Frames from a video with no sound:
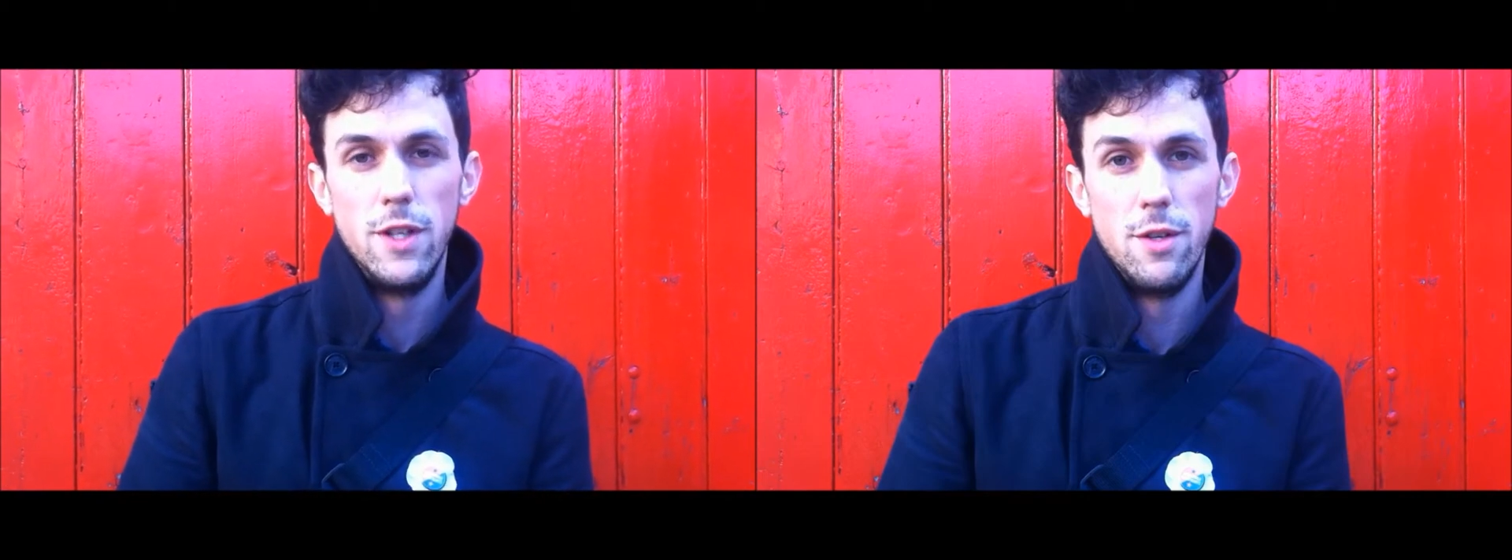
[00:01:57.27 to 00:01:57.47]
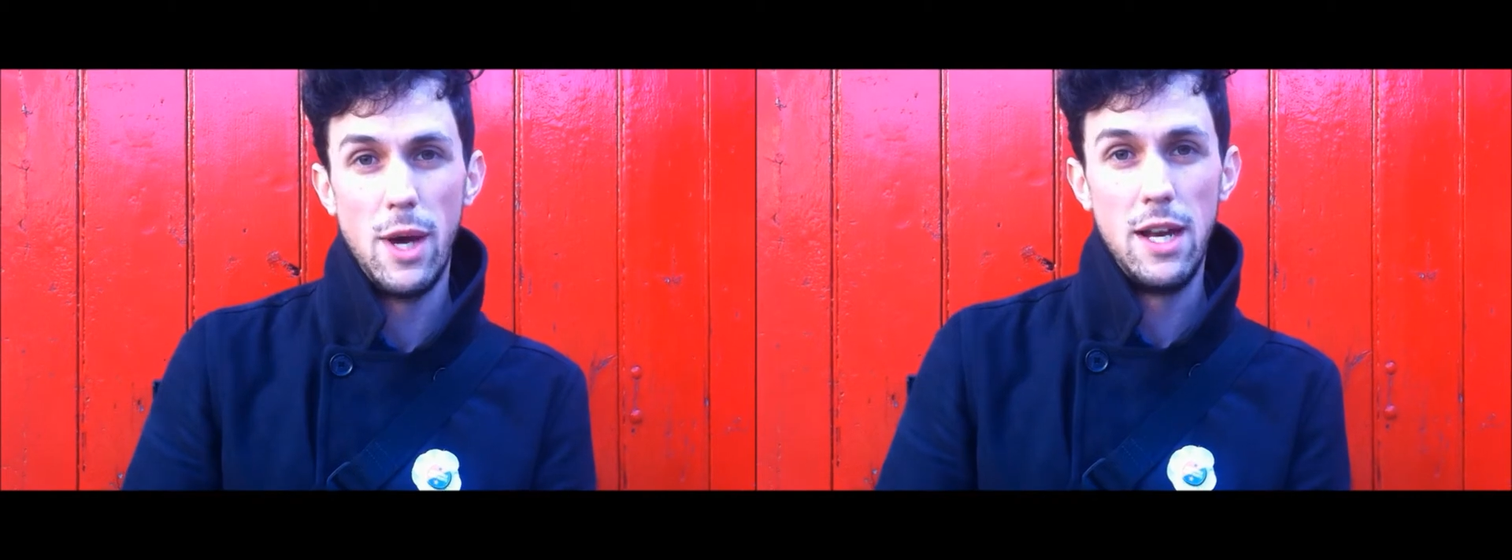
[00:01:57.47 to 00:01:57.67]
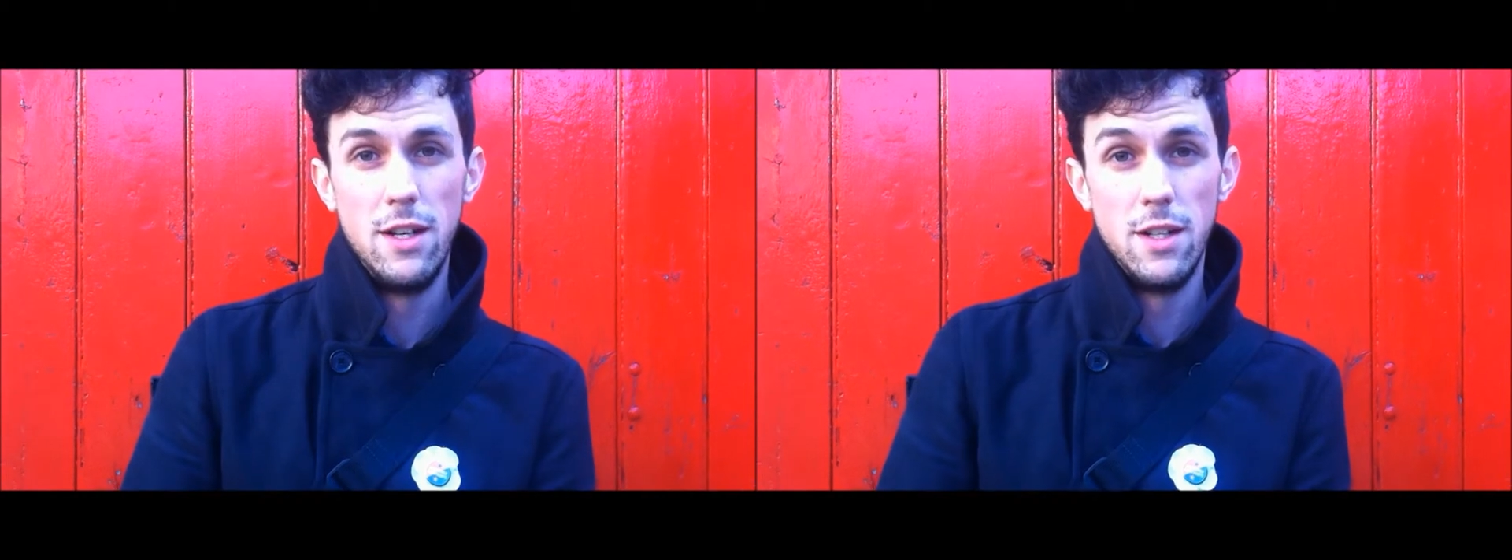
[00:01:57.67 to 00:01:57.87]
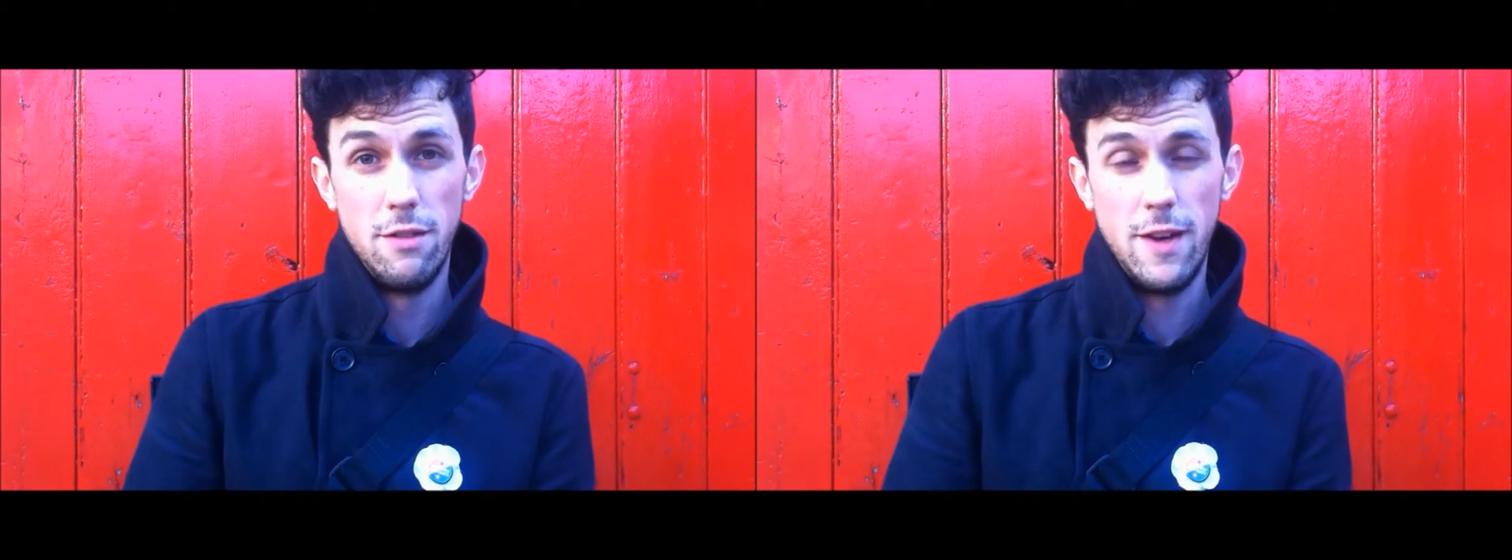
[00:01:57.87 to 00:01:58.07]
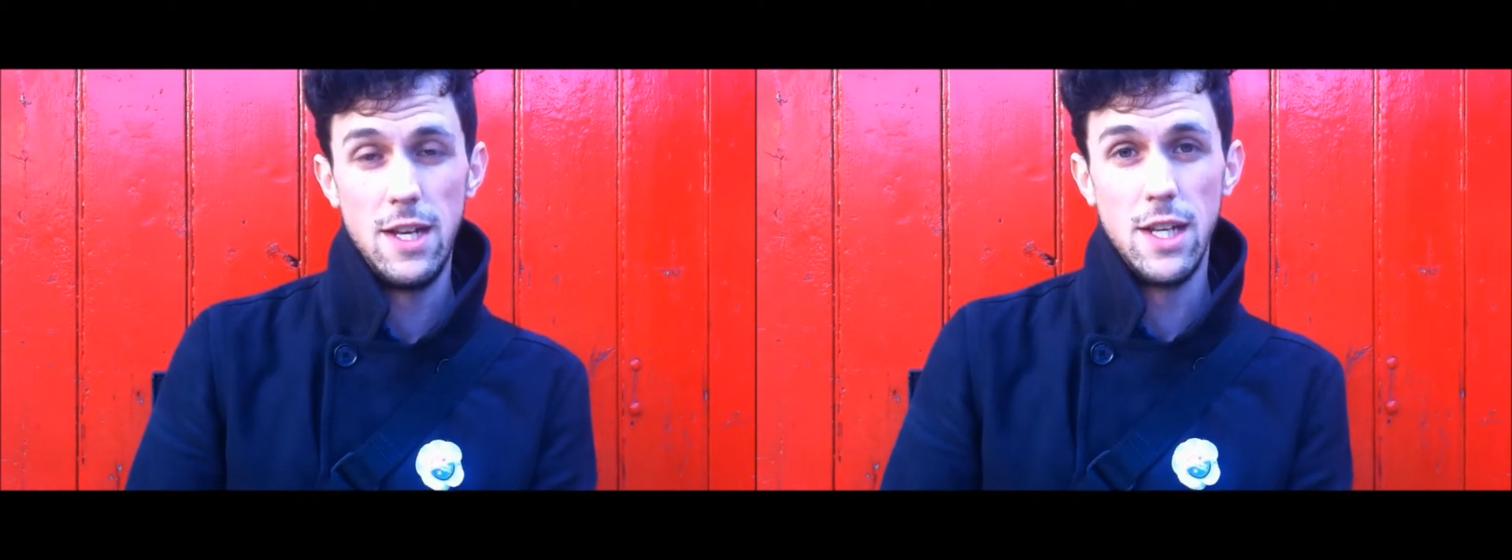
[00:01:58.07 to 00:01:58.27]
for
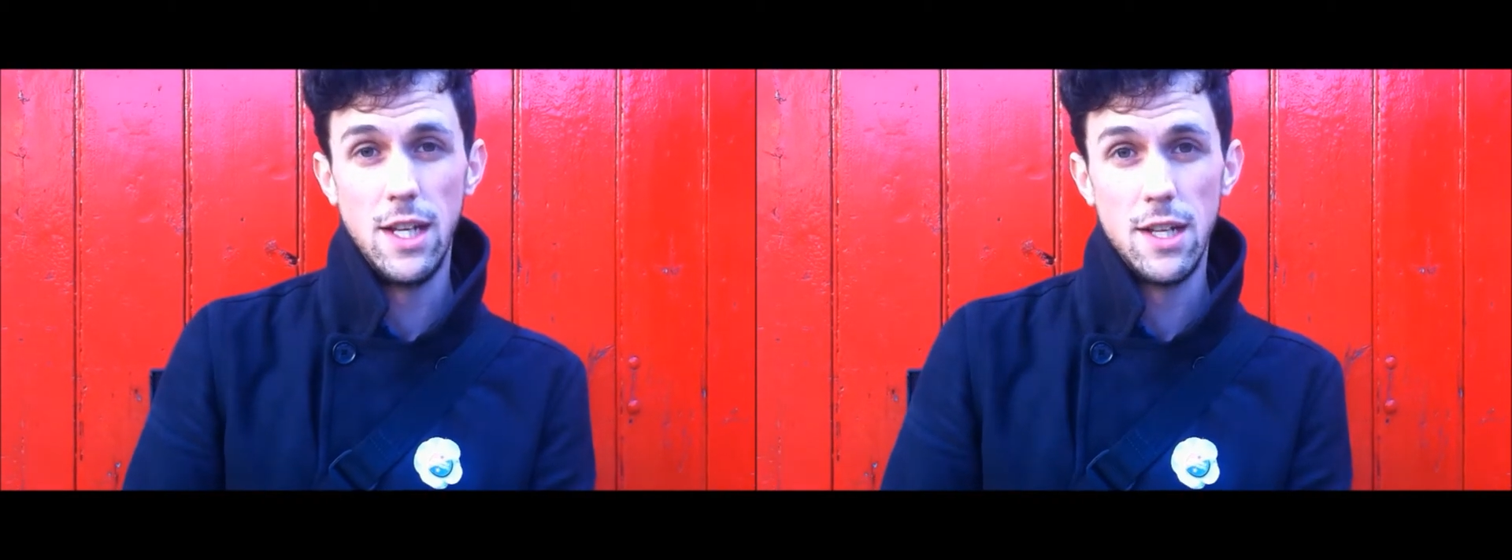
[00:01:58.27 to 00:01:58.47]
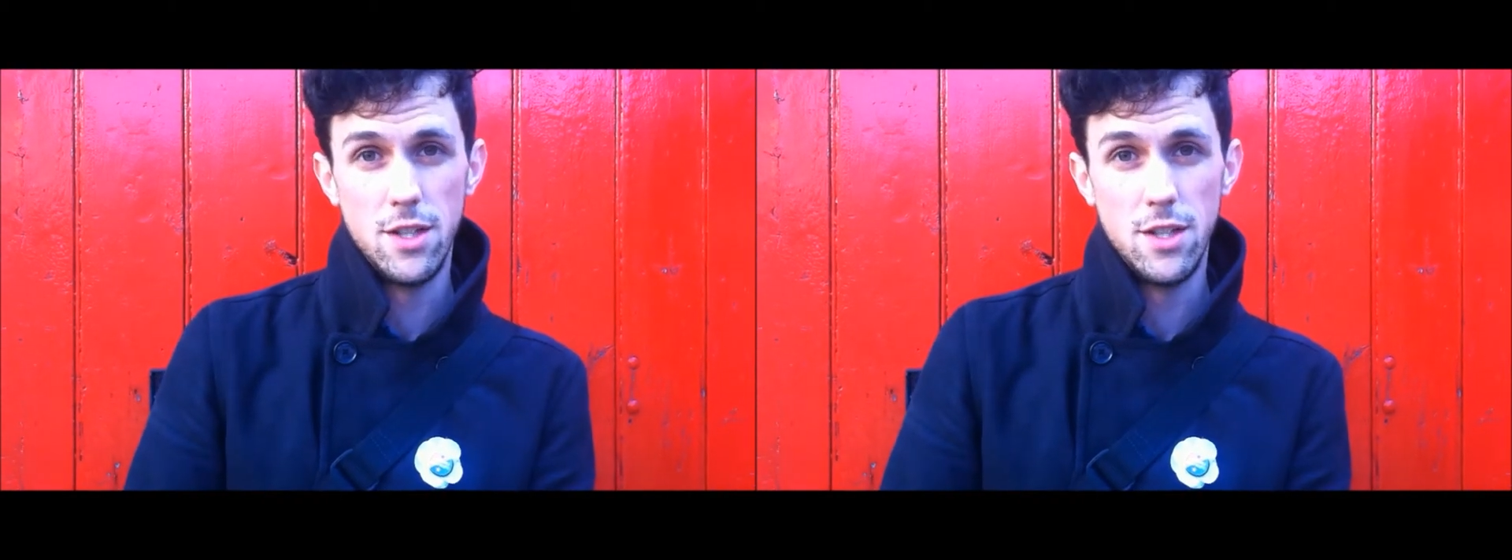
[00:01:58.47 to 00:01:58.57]
defending